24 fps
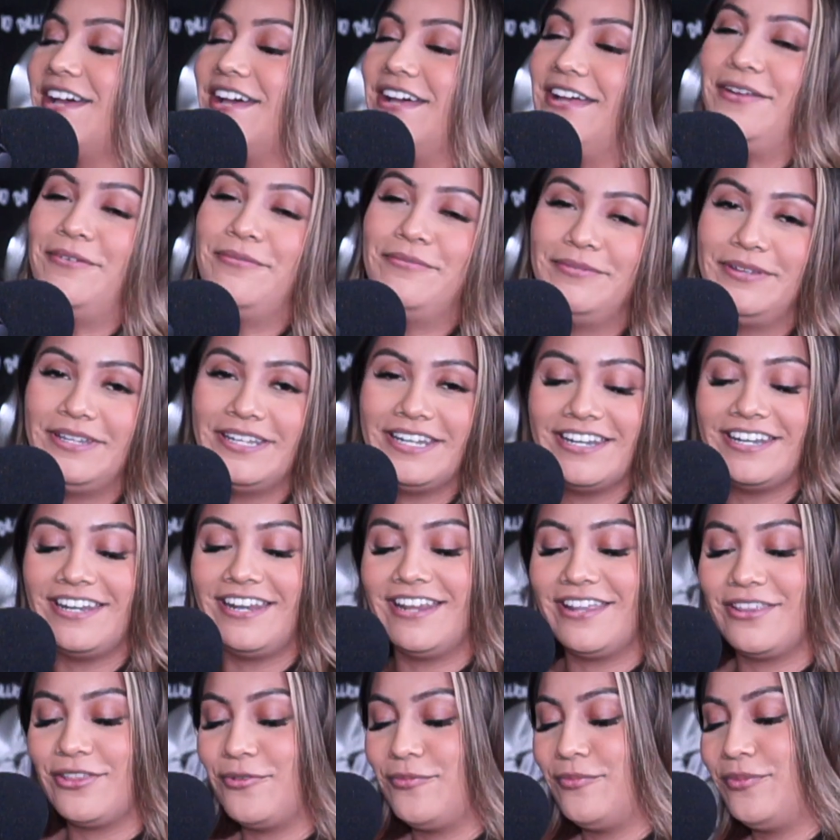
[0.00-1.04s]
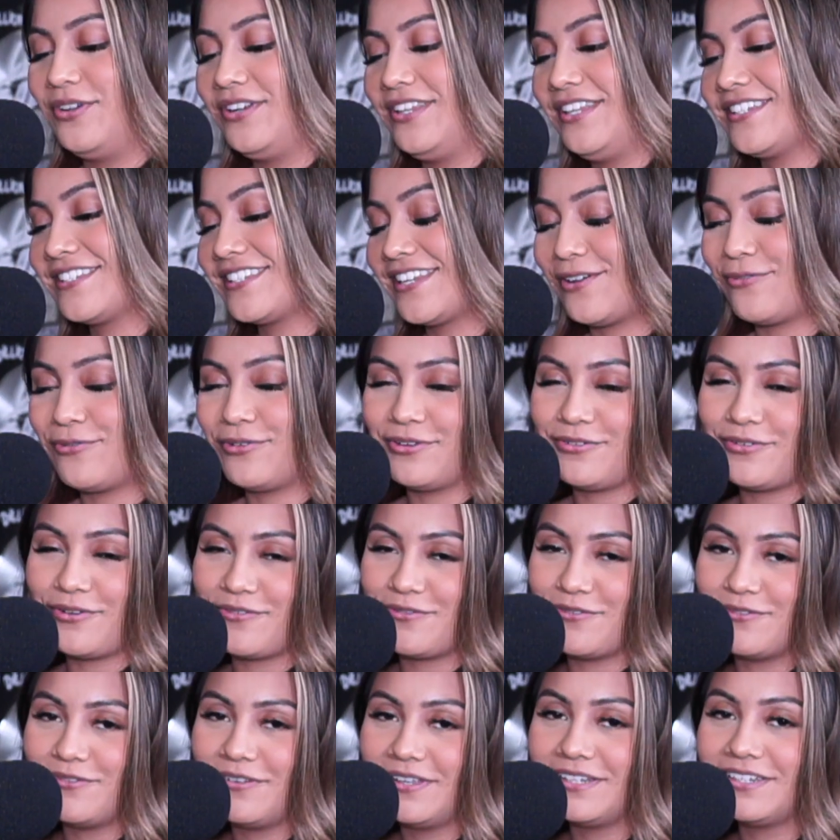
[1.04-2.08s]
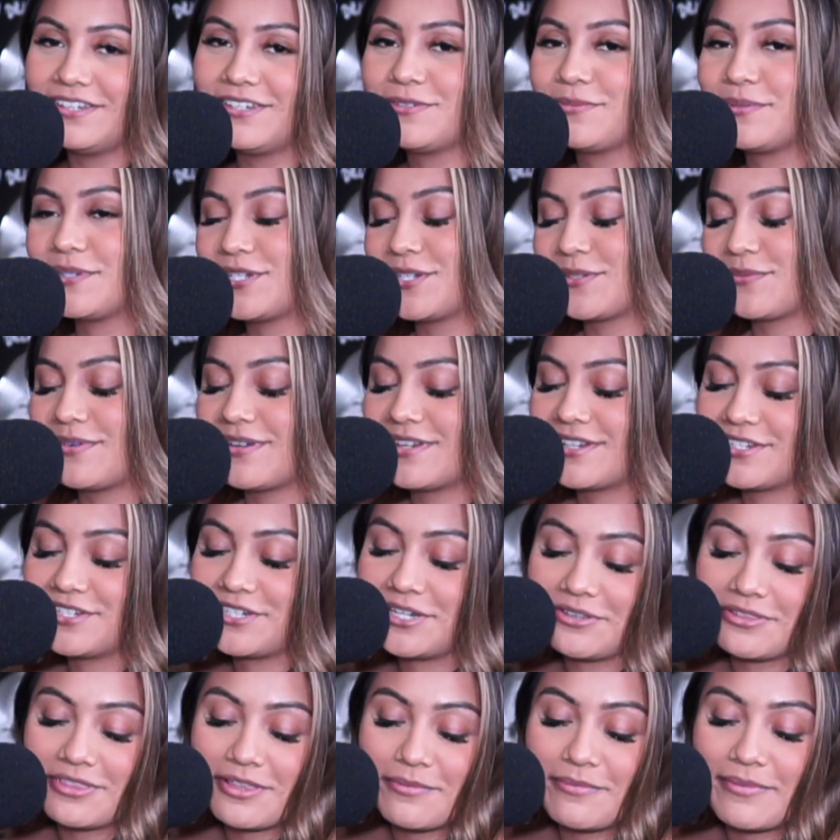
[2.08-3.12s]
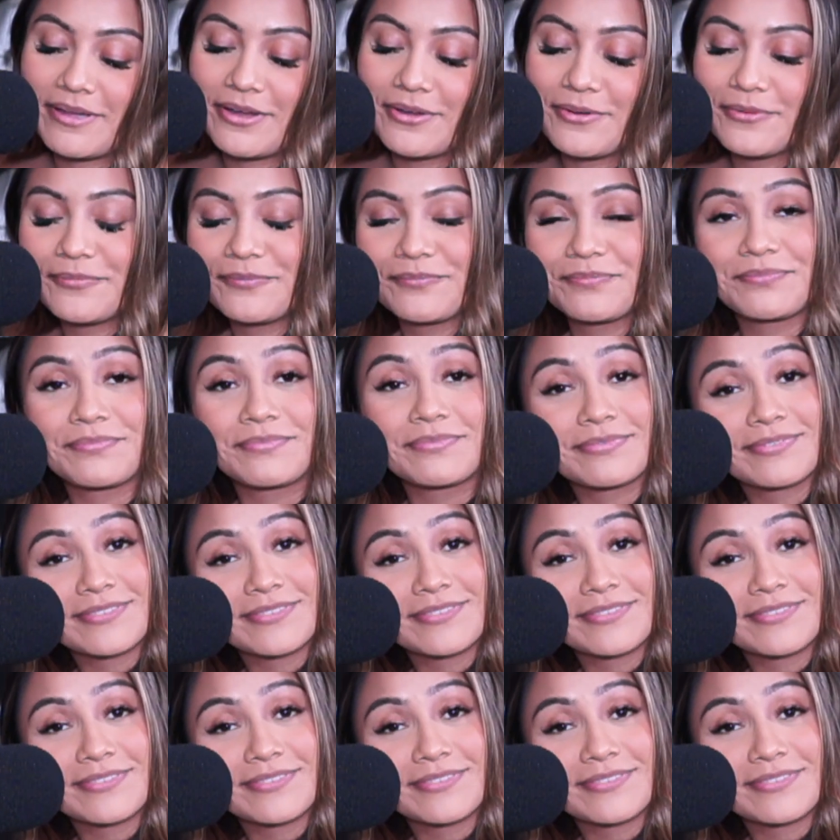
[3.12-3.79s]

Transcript: Birrieria Don Boni is not one of our food vendors. We just wanted to shout them out.